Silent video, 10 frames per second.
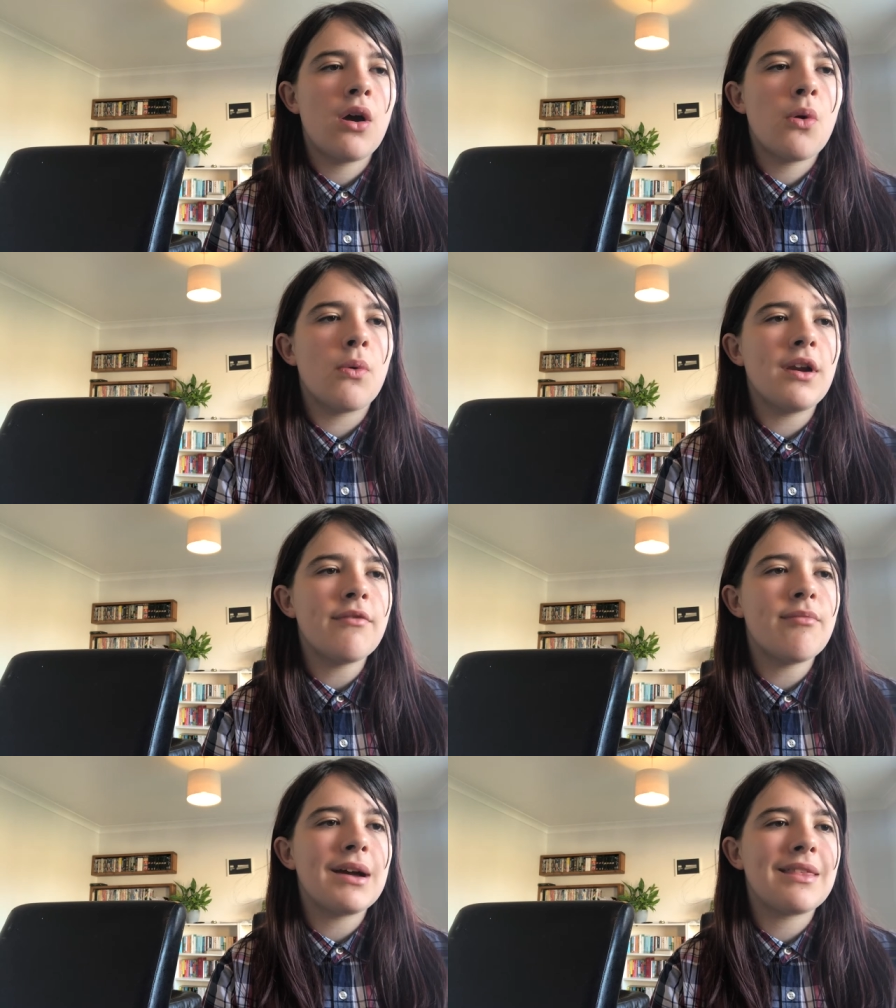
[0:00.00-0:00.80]
one
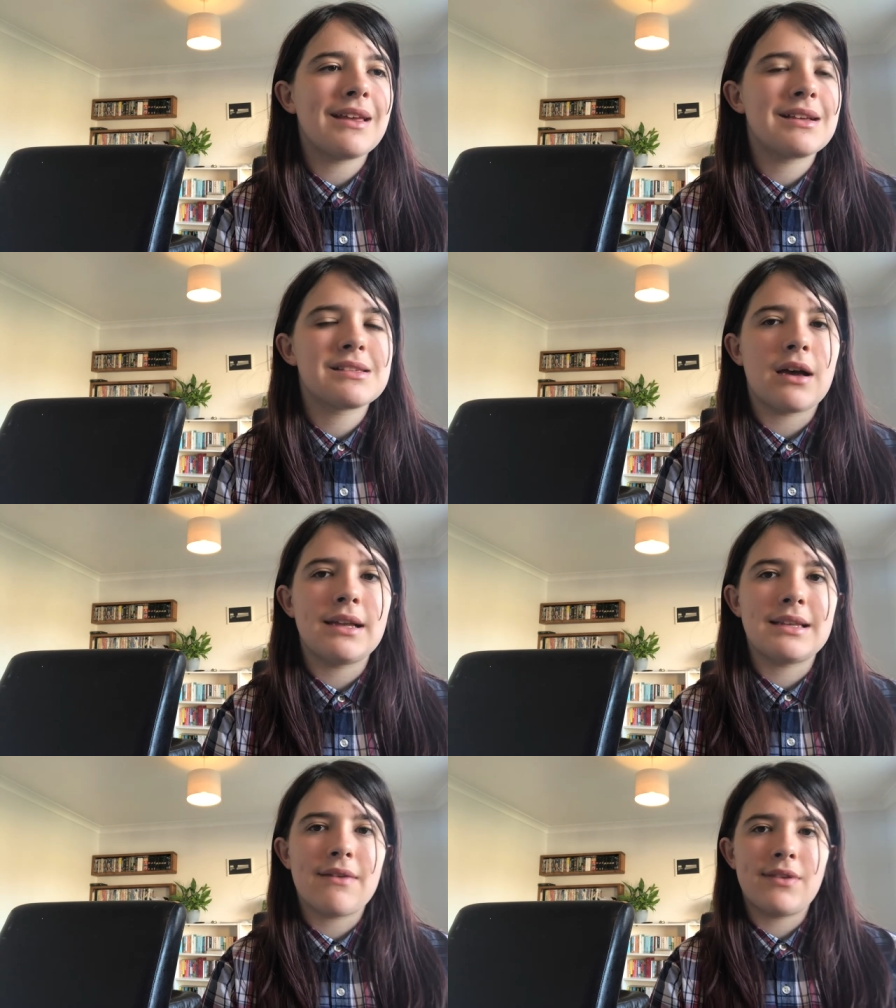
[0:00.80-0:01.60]
of my things that I
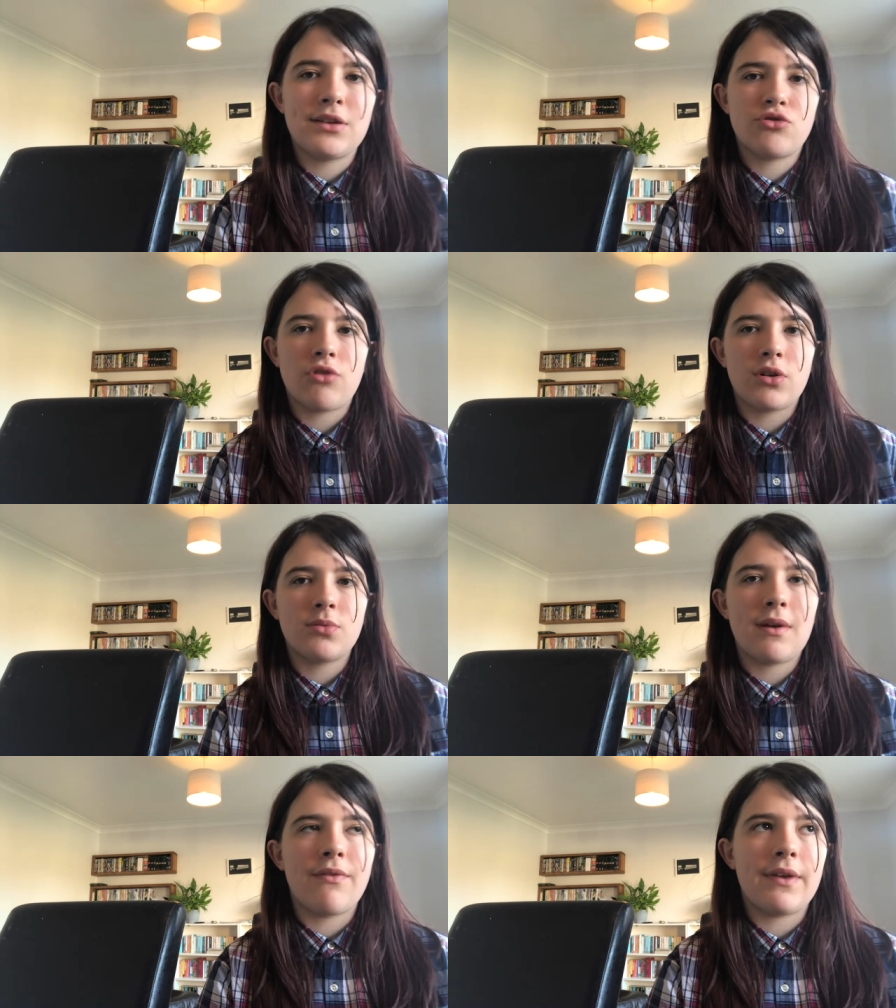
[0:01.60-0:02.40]
definitely struggled
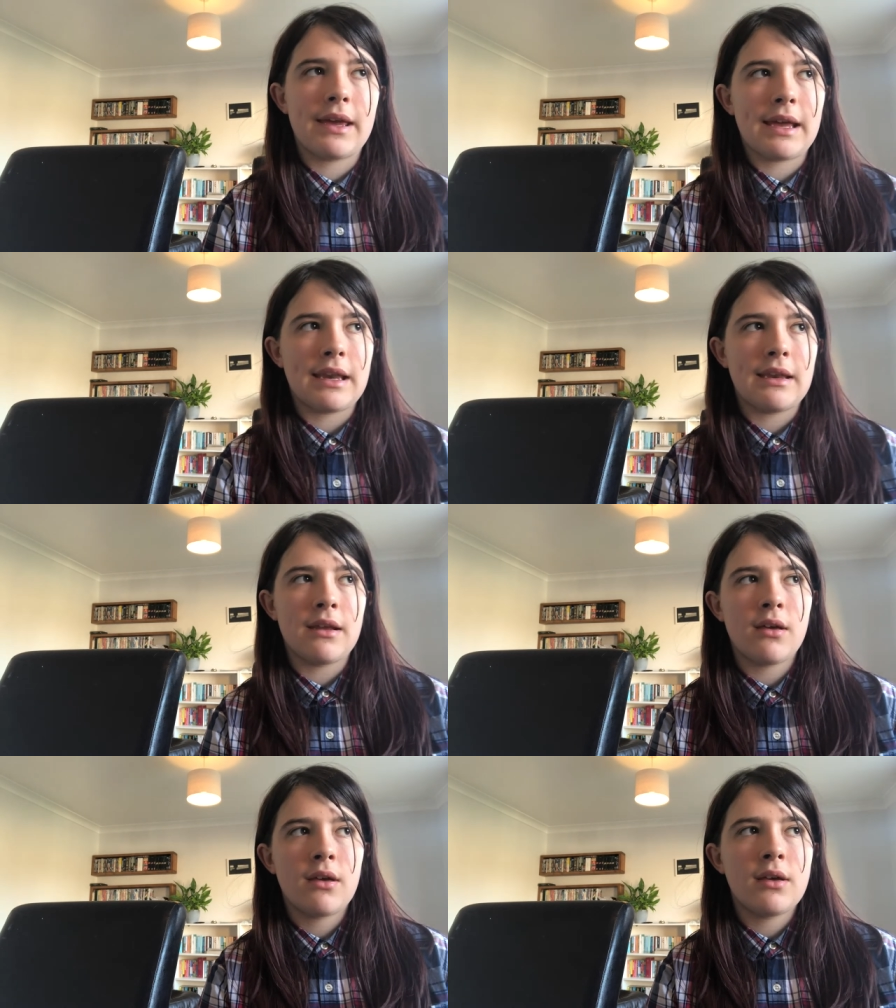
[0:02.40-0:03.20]
with in
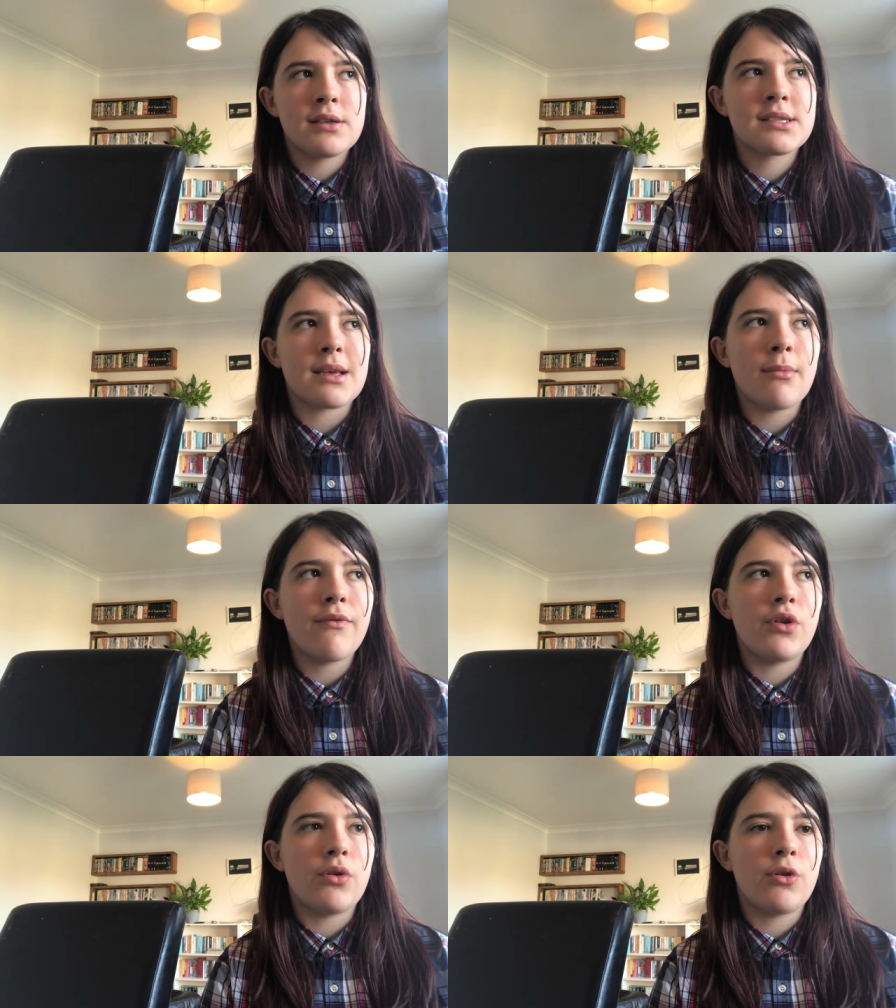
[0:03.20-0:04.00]
some of
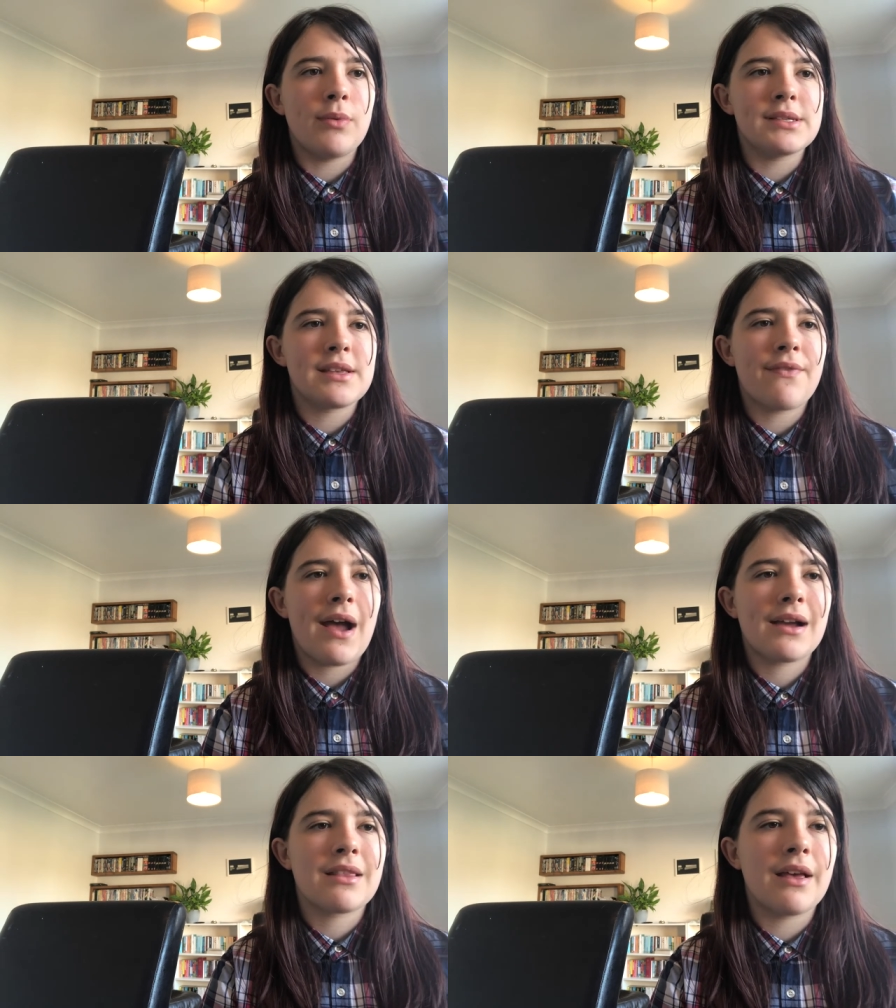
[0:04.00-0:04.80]
New Who is the
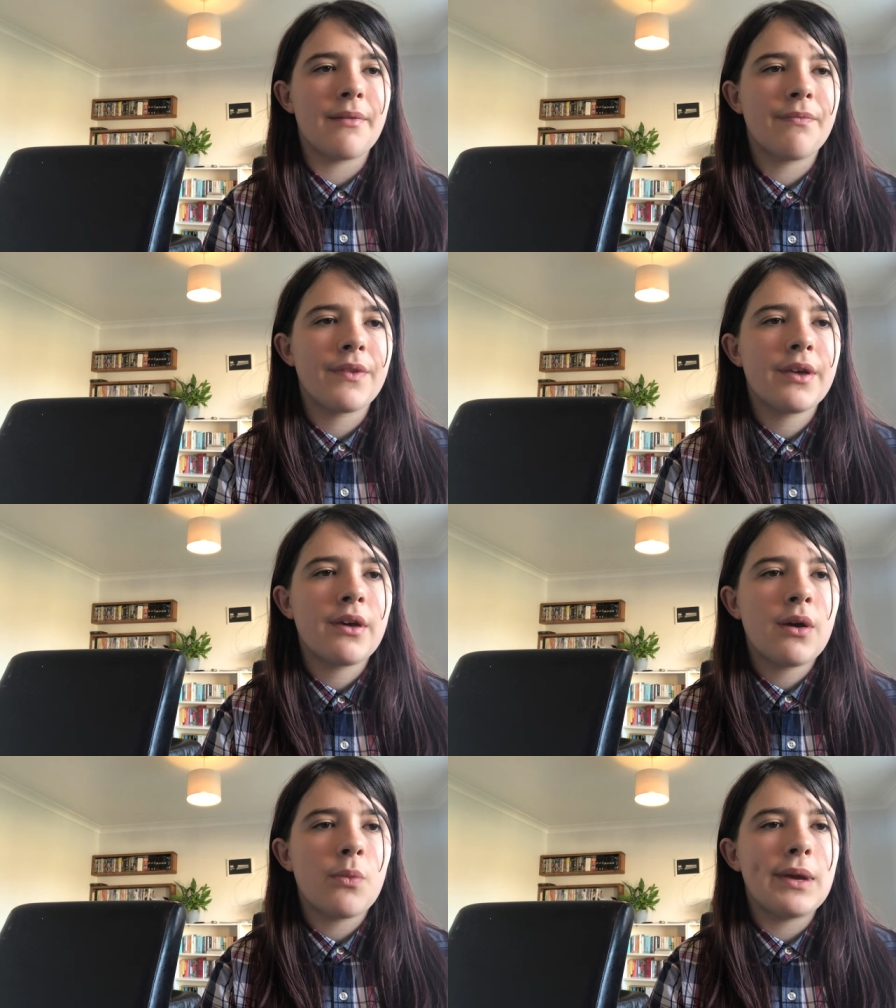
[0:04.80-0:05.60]
fact that
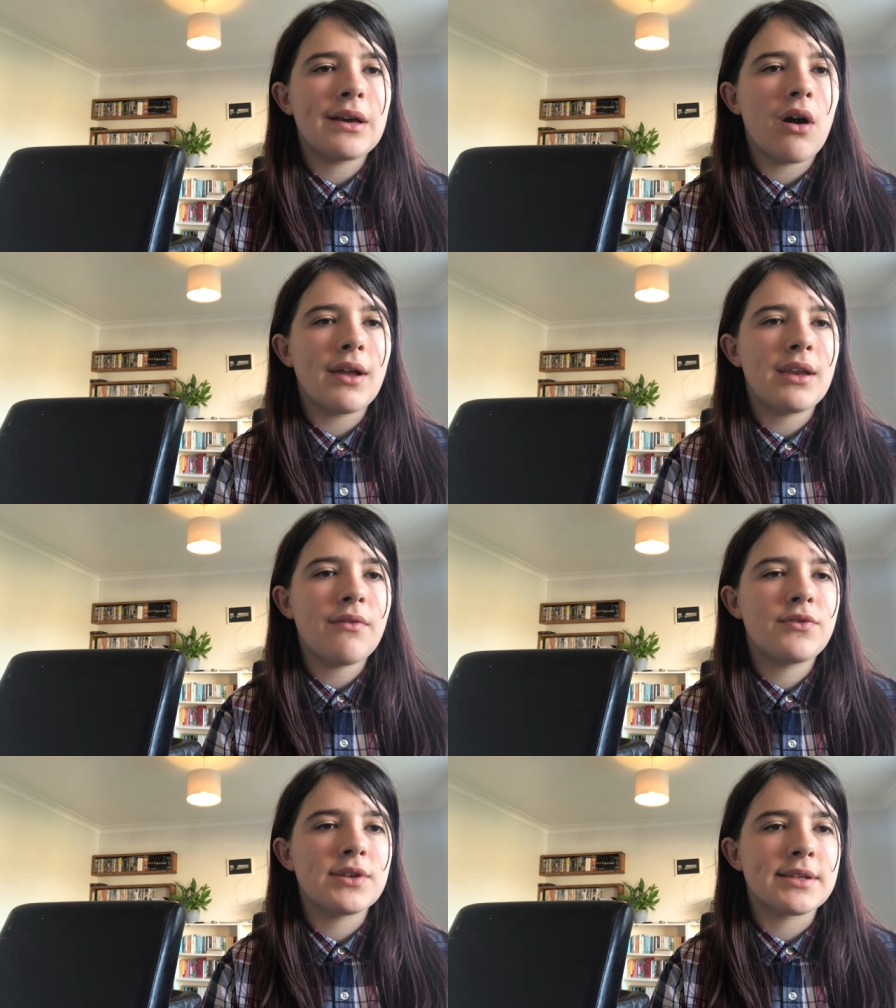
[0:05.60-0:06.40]
we kind
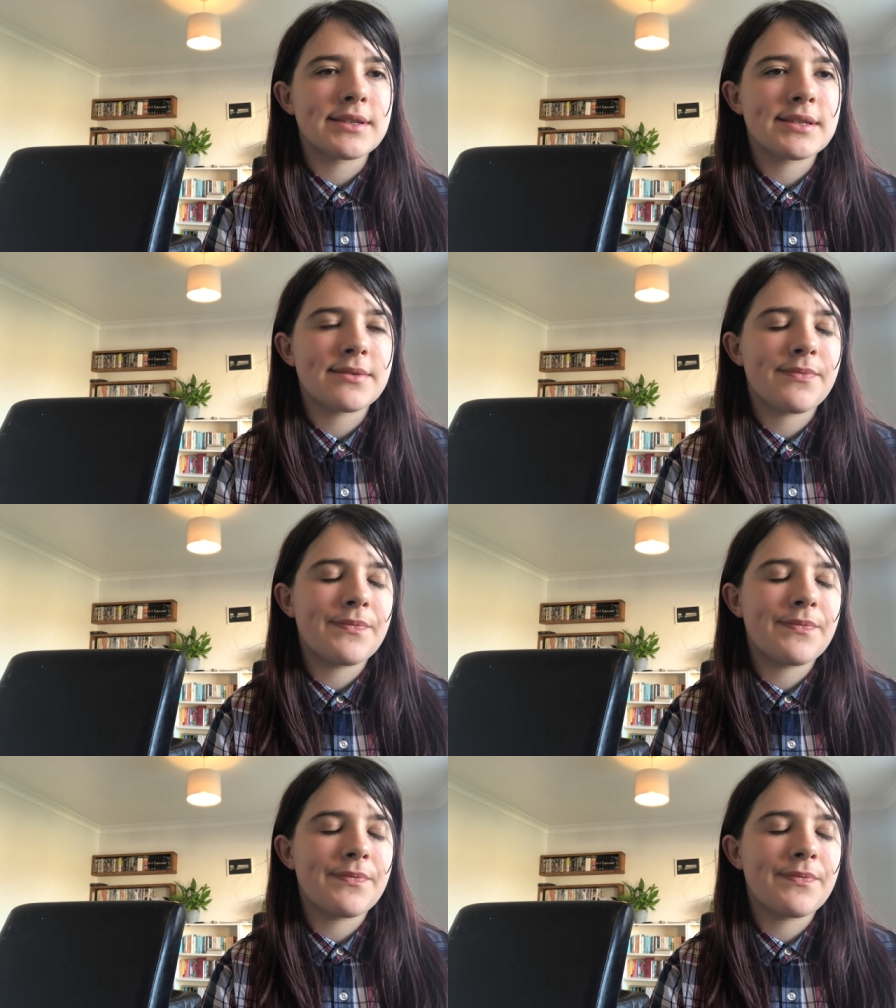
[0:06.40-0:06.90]
of just,